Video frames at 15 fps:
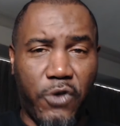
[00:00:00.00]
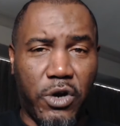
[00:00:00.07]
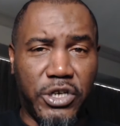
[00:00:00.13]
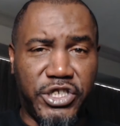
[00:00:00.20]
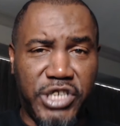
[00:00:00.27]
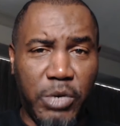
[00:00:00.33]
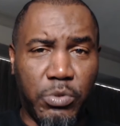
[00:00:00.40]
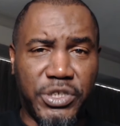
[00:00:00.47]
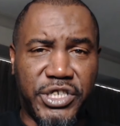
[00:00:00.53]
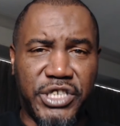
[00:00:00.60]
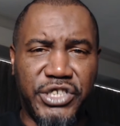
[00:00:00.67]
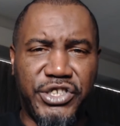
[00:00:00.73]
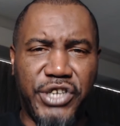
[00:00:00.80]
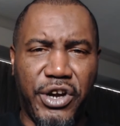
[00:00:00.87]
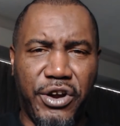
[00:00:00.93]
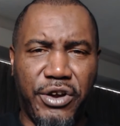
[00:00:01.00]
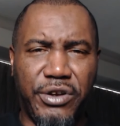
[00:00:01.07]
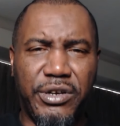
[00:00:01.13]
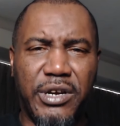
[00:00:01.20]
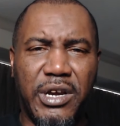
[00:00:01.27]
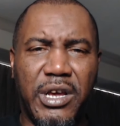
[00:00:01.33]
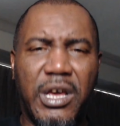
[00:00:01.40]
as she was concerned,
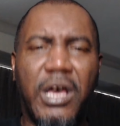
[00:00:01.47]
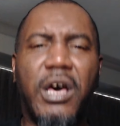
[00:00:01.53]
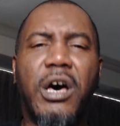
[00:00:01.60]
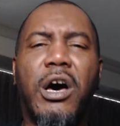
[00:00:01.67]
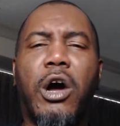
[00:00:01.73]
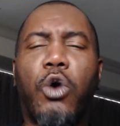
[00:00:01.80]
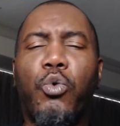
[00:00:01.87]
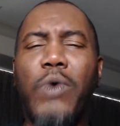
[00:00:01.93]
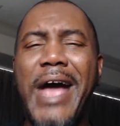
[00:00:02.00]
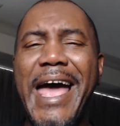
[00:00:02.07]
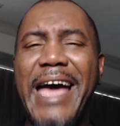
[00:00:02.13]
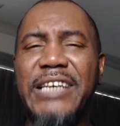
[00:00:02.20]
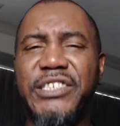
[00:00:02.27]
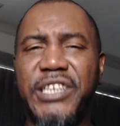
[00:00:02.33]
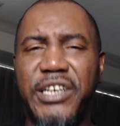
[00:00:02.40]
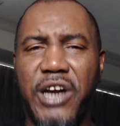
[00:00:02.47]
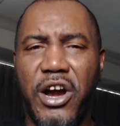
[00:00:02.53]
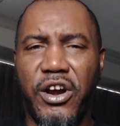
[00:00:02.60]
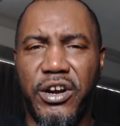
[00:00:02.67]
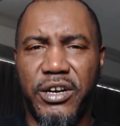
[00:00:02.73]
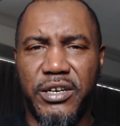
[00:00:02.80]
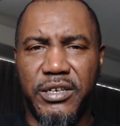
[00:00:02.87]
harassing her.